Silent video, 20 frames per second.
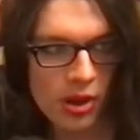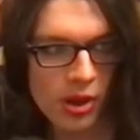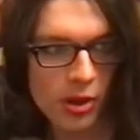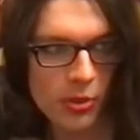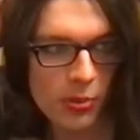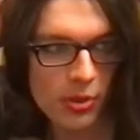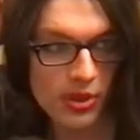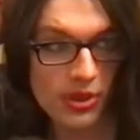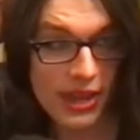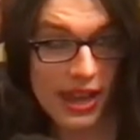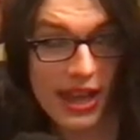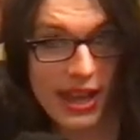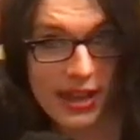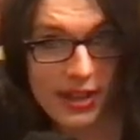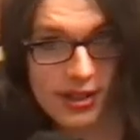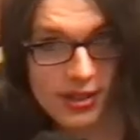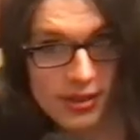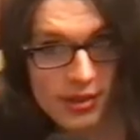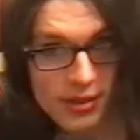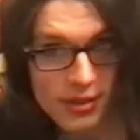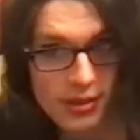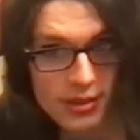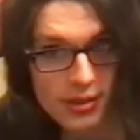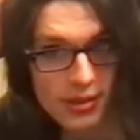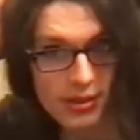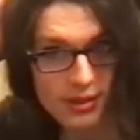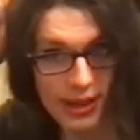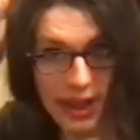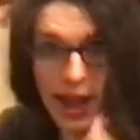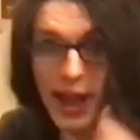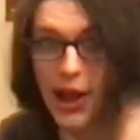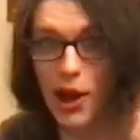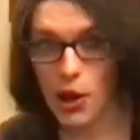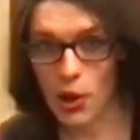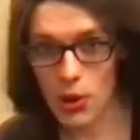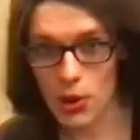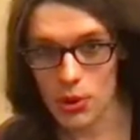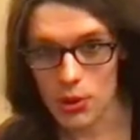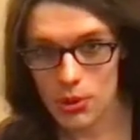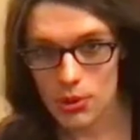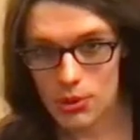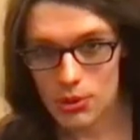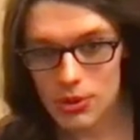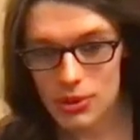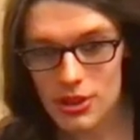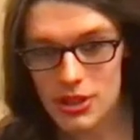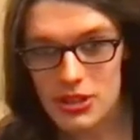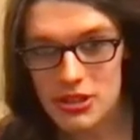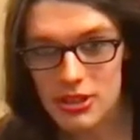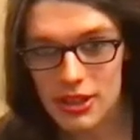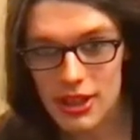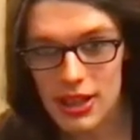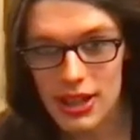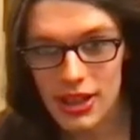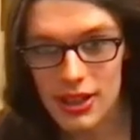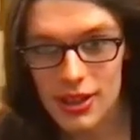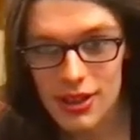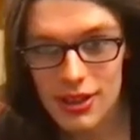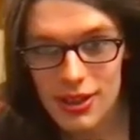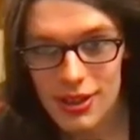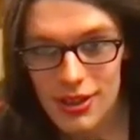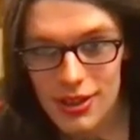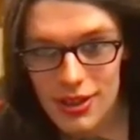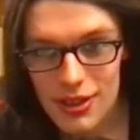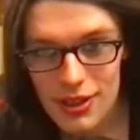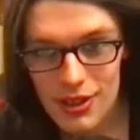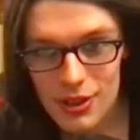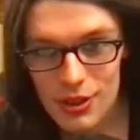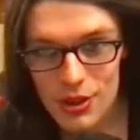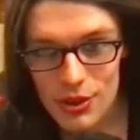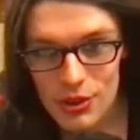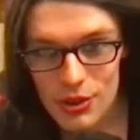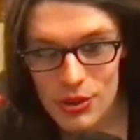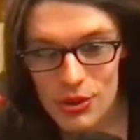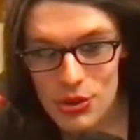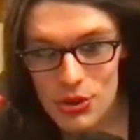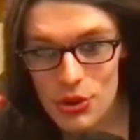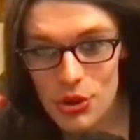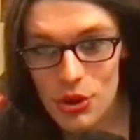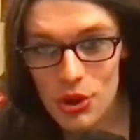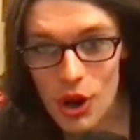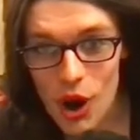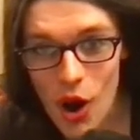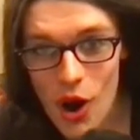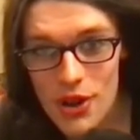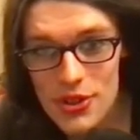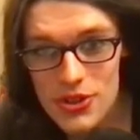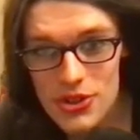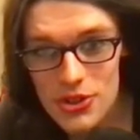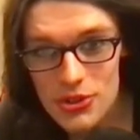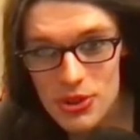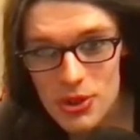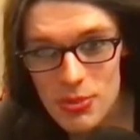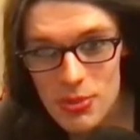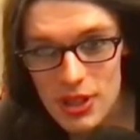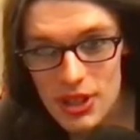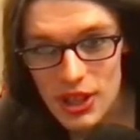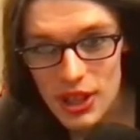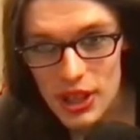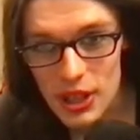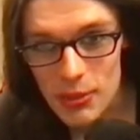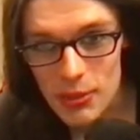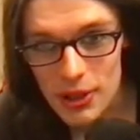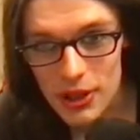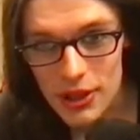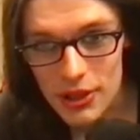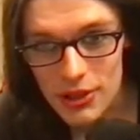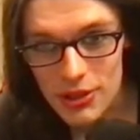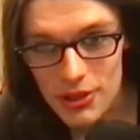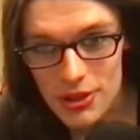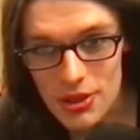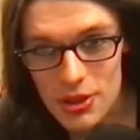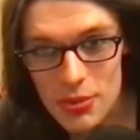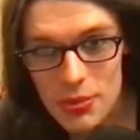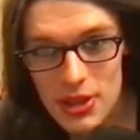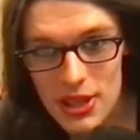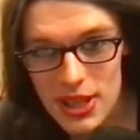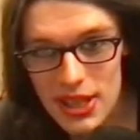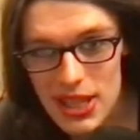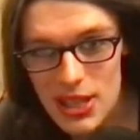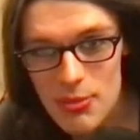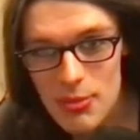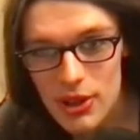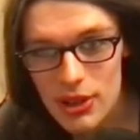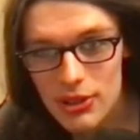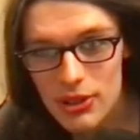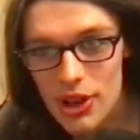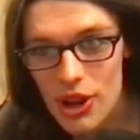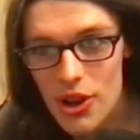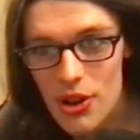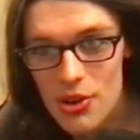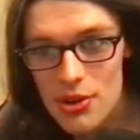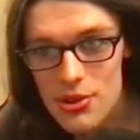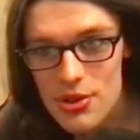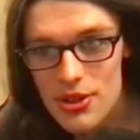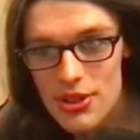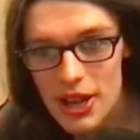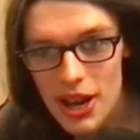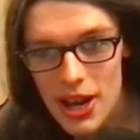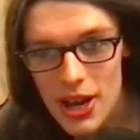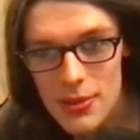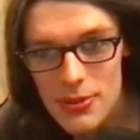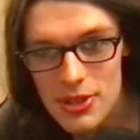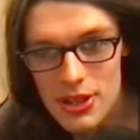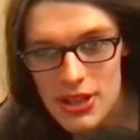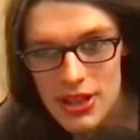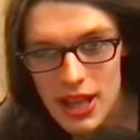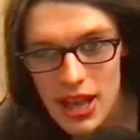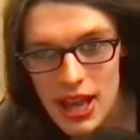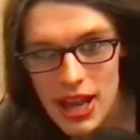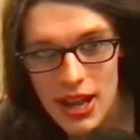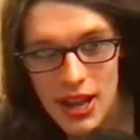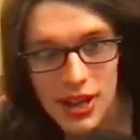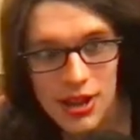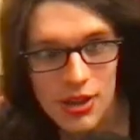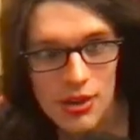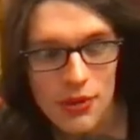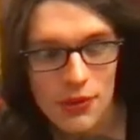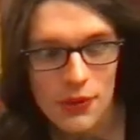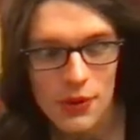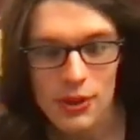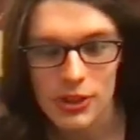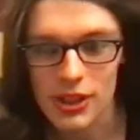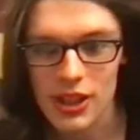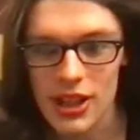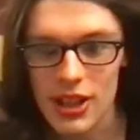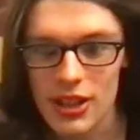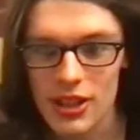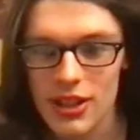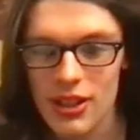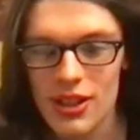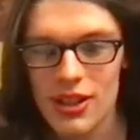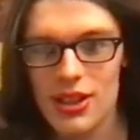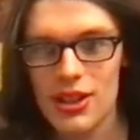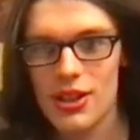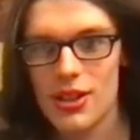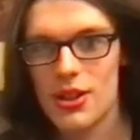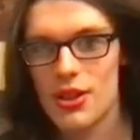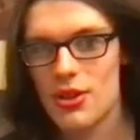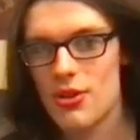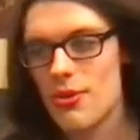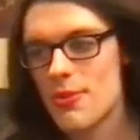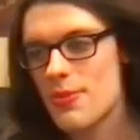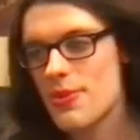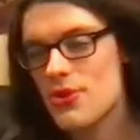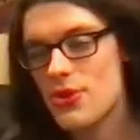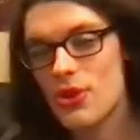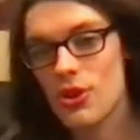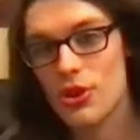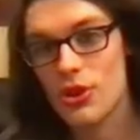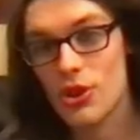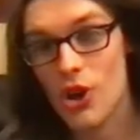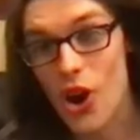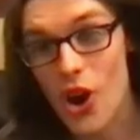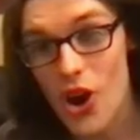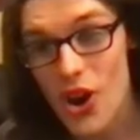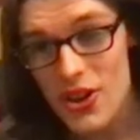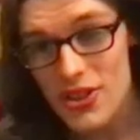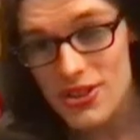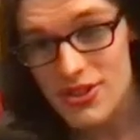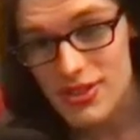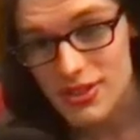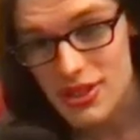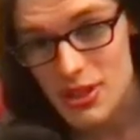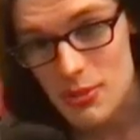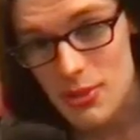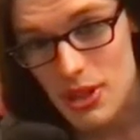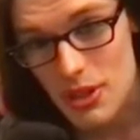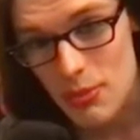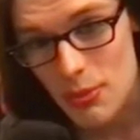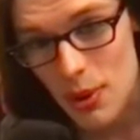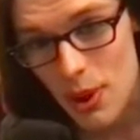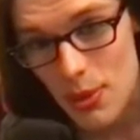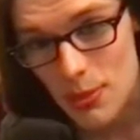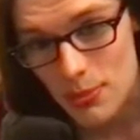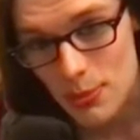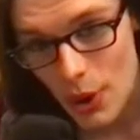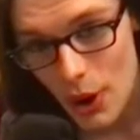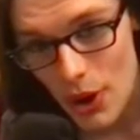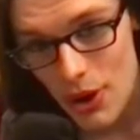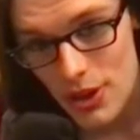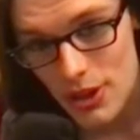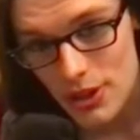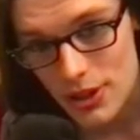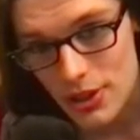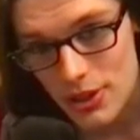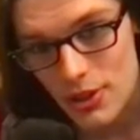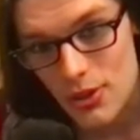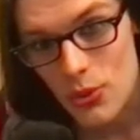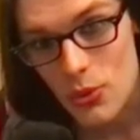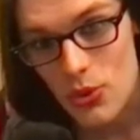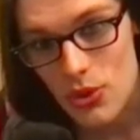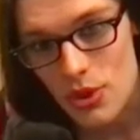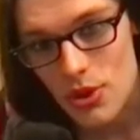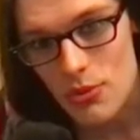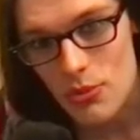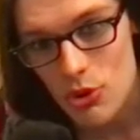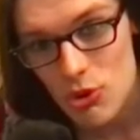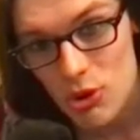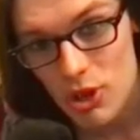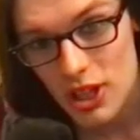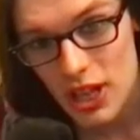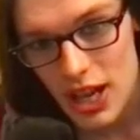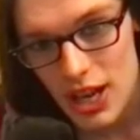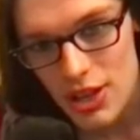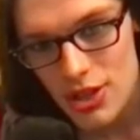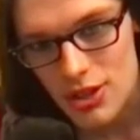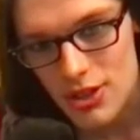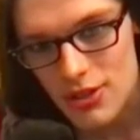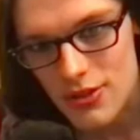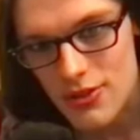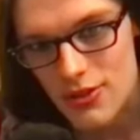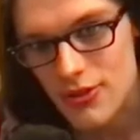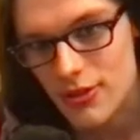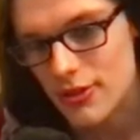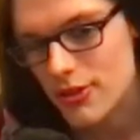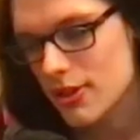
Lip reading: But then, now, it's like you're constantly being emailed. You're being emailed 100 times a day. You're constantly being bombarded with communications.